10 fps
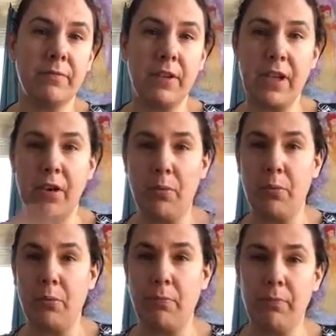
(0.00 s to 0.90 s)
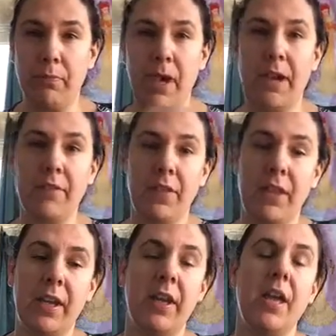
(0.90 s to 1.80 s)
video kind of a
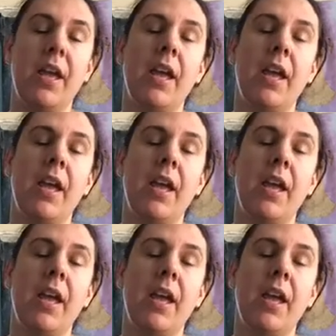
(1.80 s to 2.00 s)
thing.